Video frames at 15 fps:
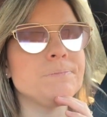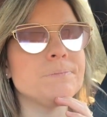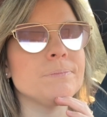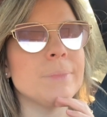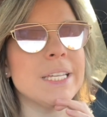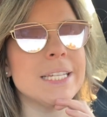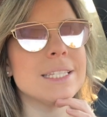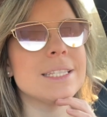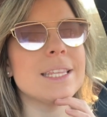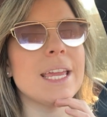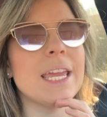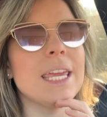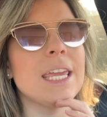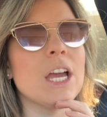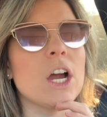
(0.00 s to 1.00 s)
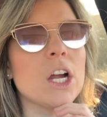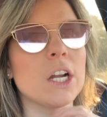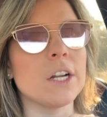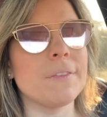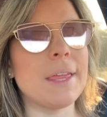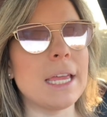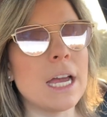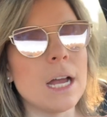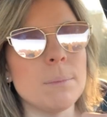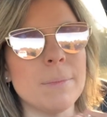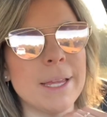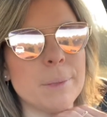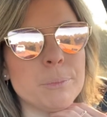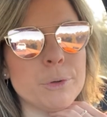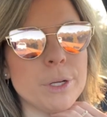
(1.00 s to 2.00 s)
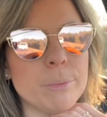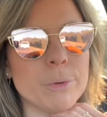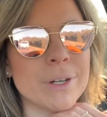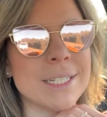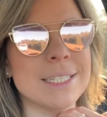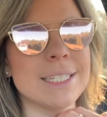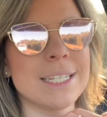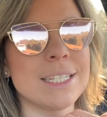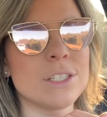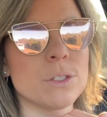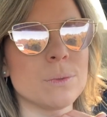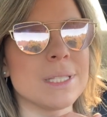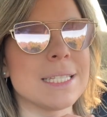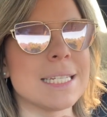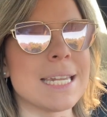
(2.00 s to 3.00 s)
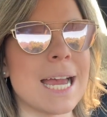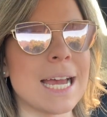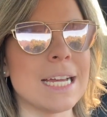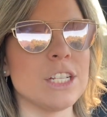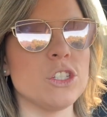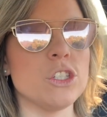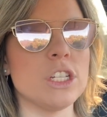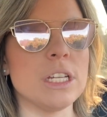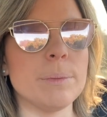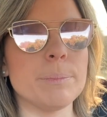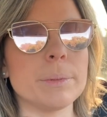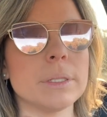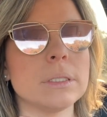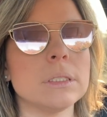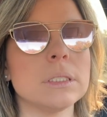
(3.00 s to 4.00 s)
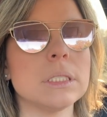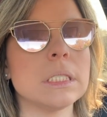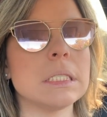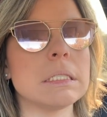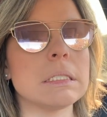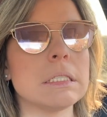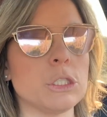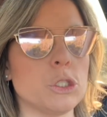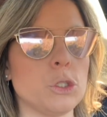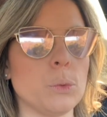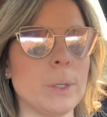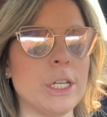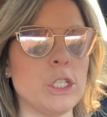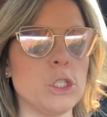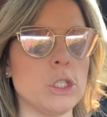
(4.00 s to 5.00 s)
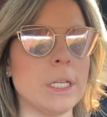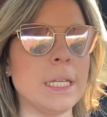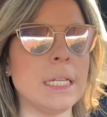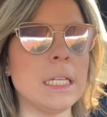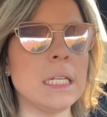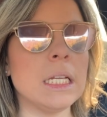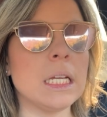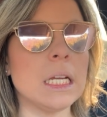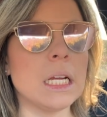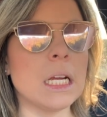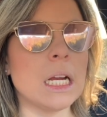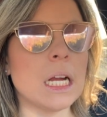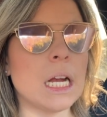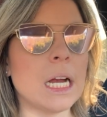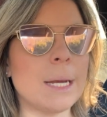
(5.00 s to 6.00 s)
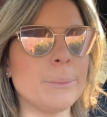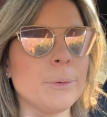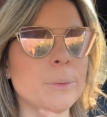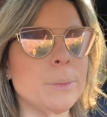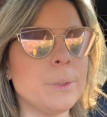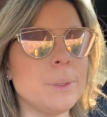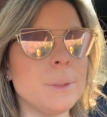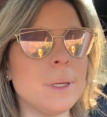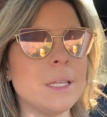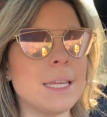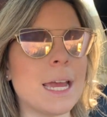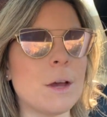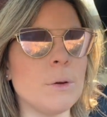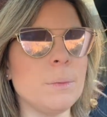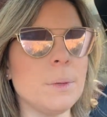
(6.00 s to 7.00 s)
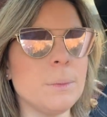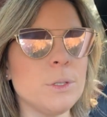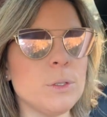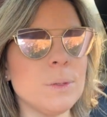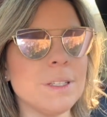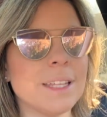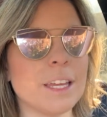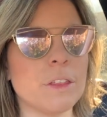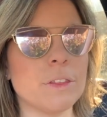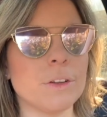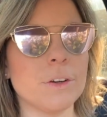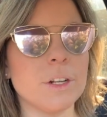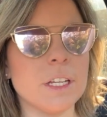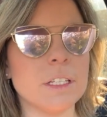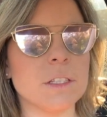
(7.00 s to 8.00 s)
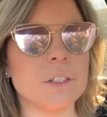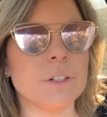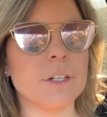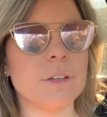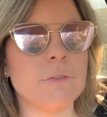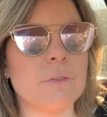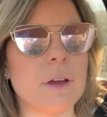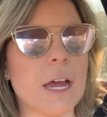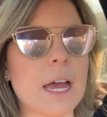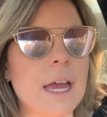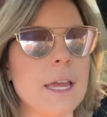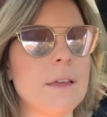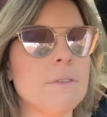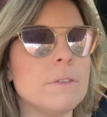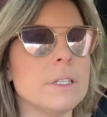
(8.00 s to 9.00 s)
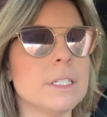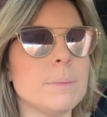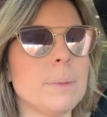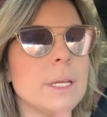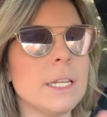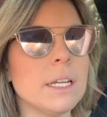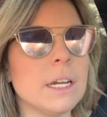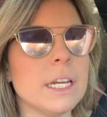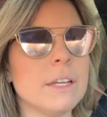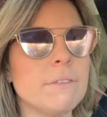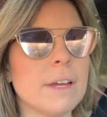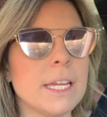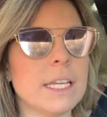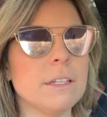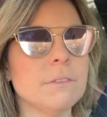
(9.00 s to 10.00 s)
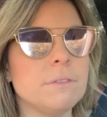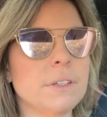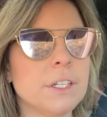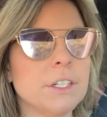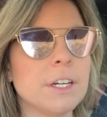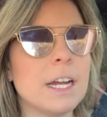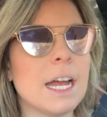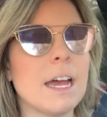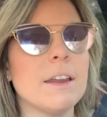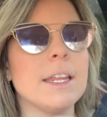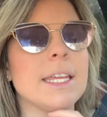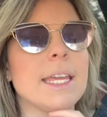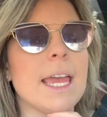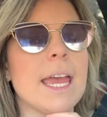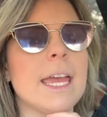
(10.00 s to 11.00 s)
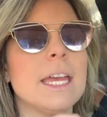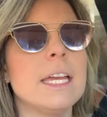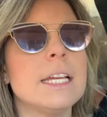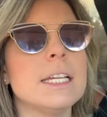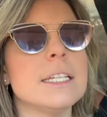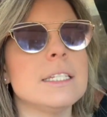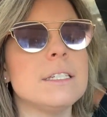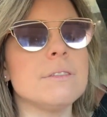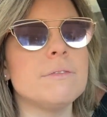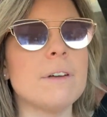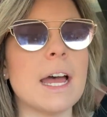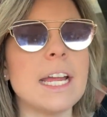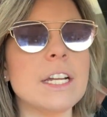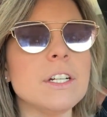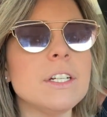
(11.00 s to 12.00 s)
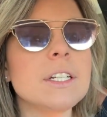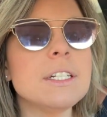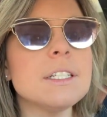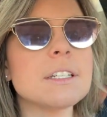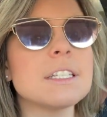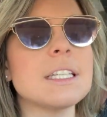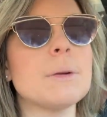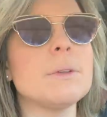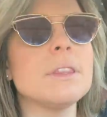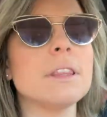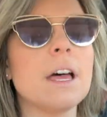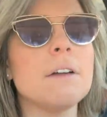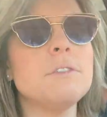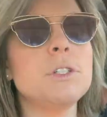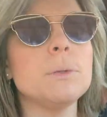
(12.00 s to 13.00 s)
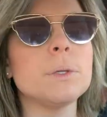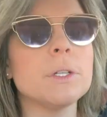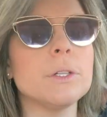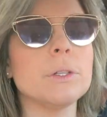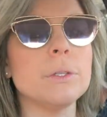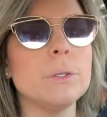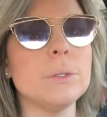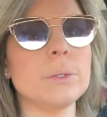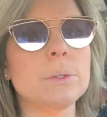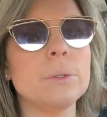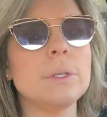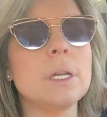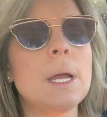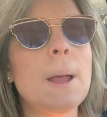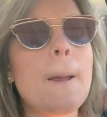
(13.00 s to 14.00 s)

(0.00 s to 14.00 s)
Because they come like pre-printed, so it's not a cheap situation. It would be between like 30 and 35, depending on if I can figure out how to get dividers, because I would love to include